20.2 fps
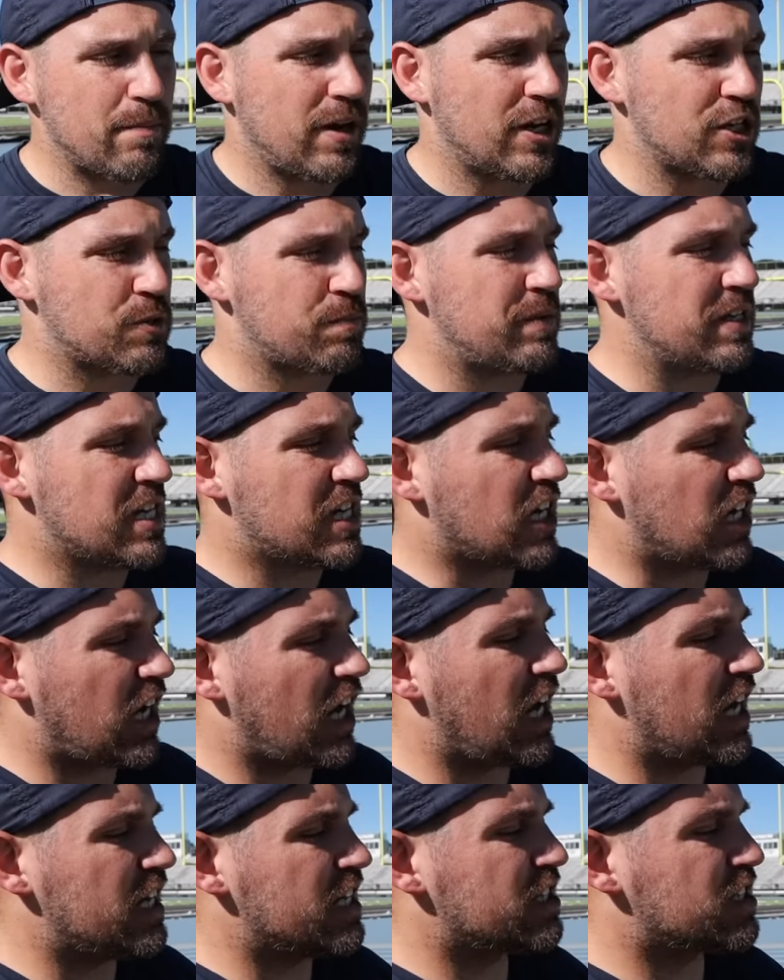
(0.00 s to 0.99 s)
much
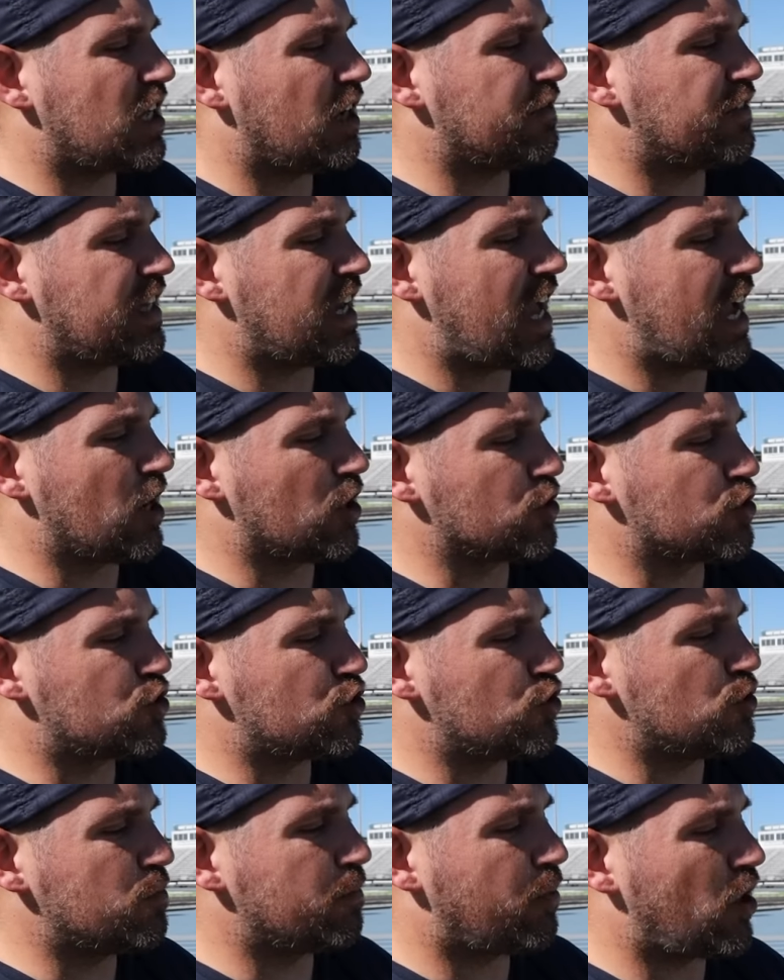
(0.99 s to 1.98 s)
because of the Air
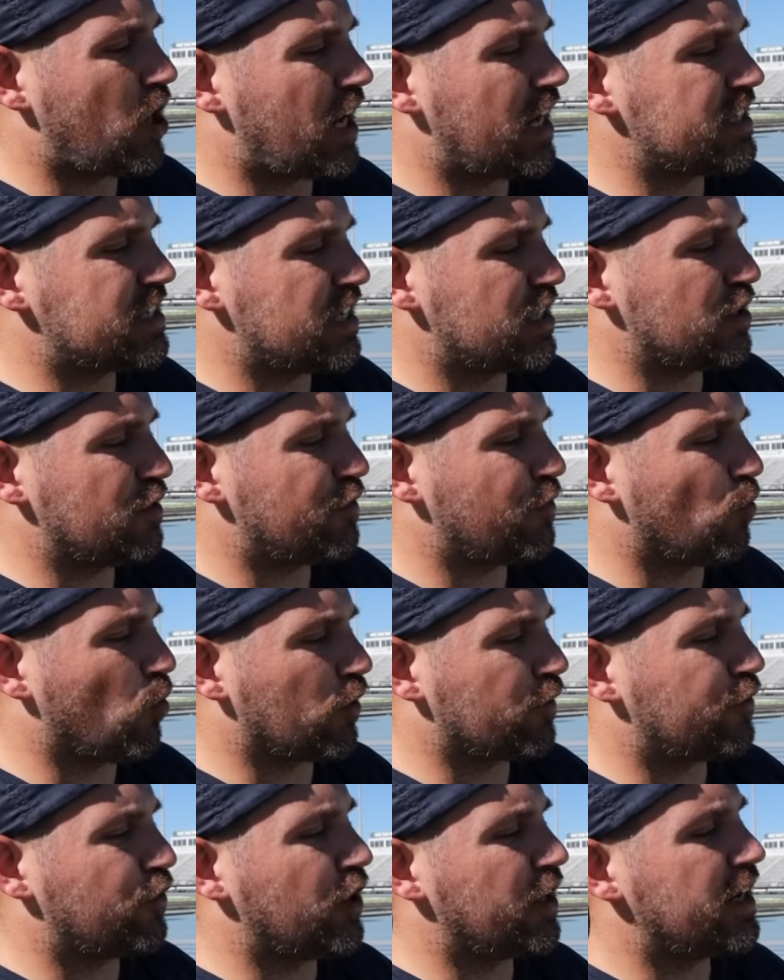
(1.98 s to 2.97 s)
Zoom pods in the
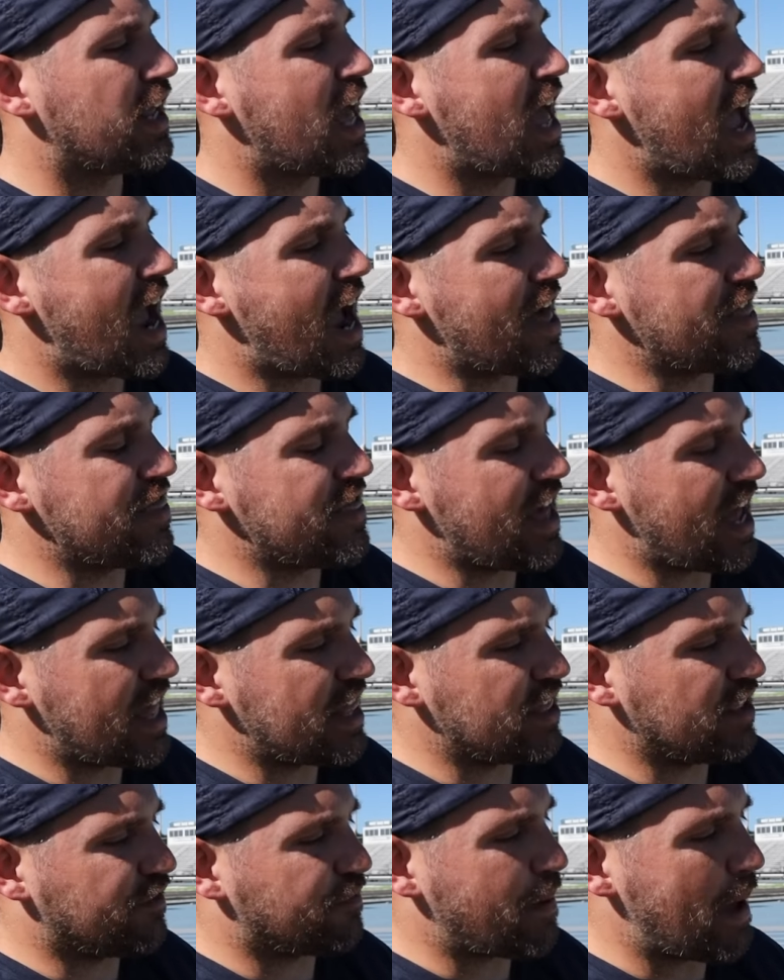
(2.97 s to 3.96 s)
forefoot and
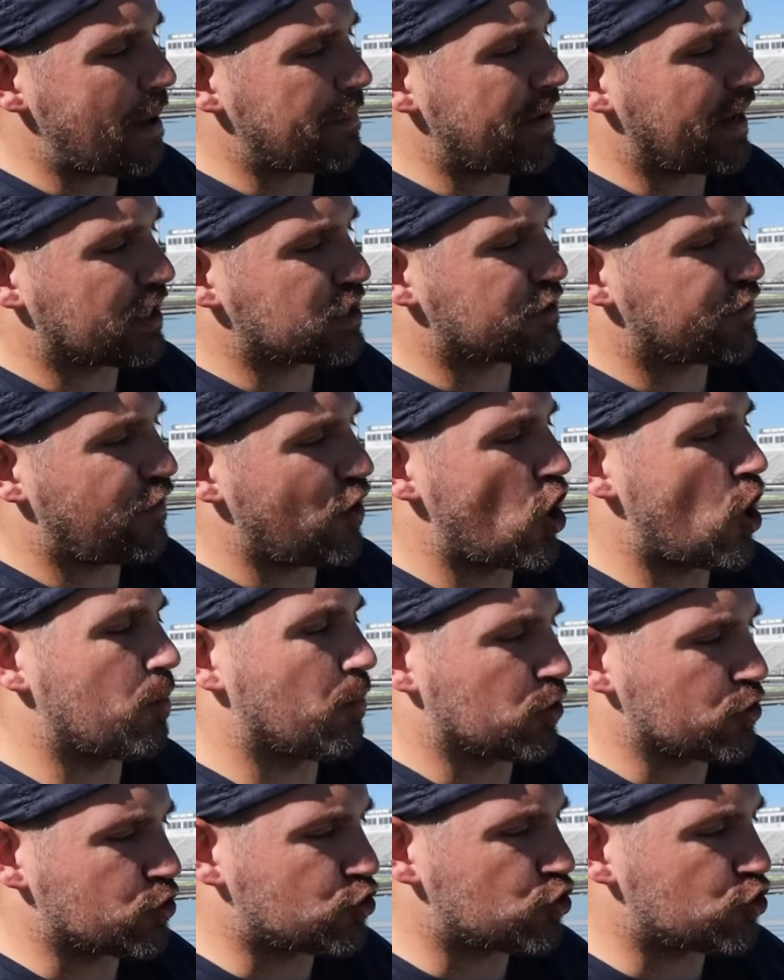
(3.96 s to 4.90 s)
then the PebX foam or